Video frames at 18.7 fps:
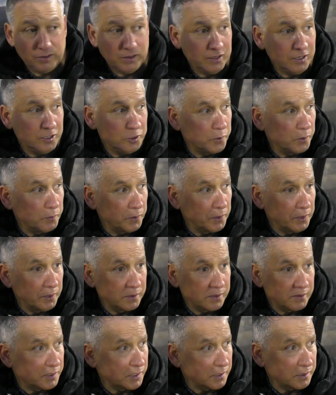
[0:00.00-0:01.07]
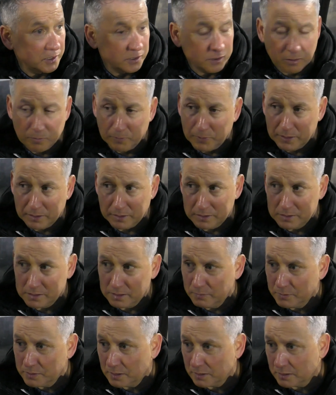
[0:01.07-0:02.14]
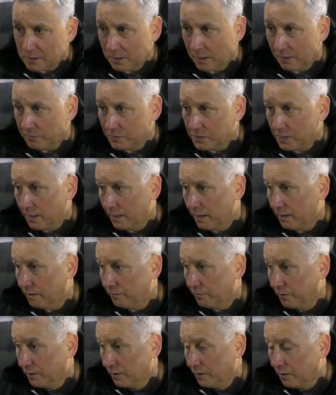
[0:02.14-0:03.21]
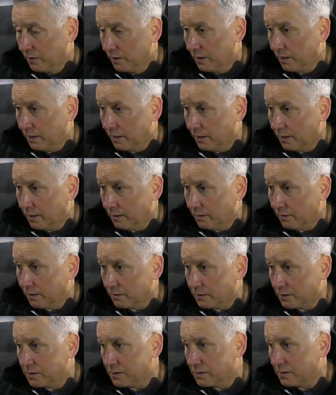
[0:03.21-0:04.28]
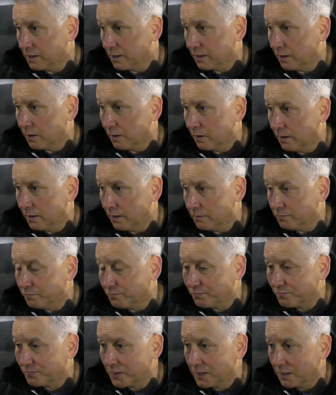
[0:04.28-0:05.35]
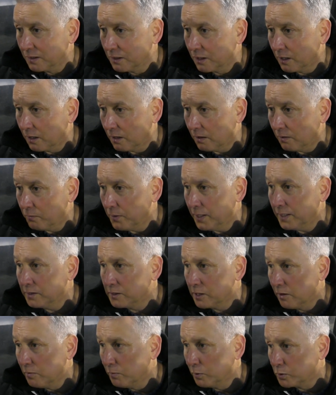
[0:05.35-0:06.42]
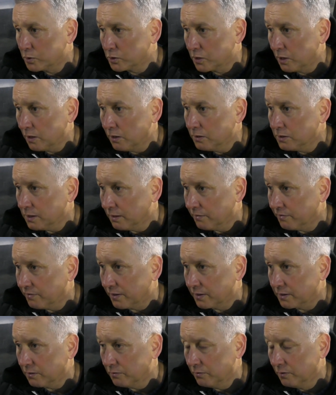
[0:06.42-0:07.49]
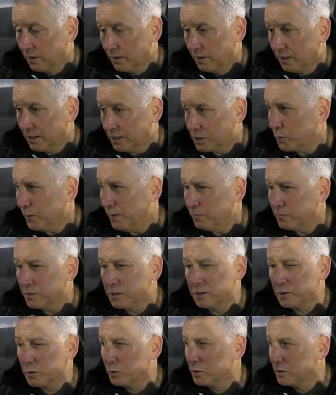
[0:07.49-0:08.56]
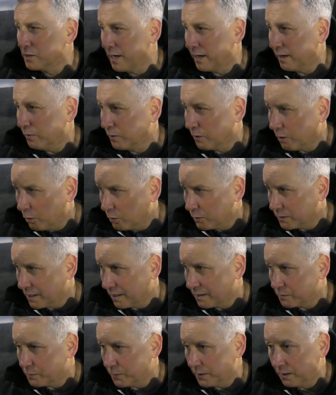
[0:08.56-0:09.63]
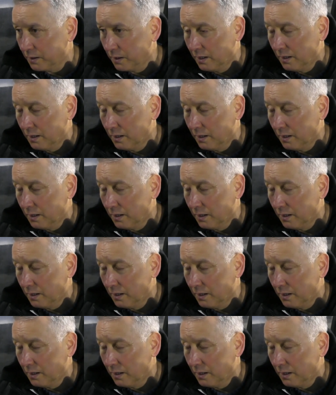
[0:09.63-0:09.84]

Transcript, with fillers: think he's been brilliant ever since he's gone back on the team. He's actually mm. given us an air of, uh, I just. Uh, um, made us a lot more solid in the fact that his sweeping's as good as anyone, it always has yeah. been.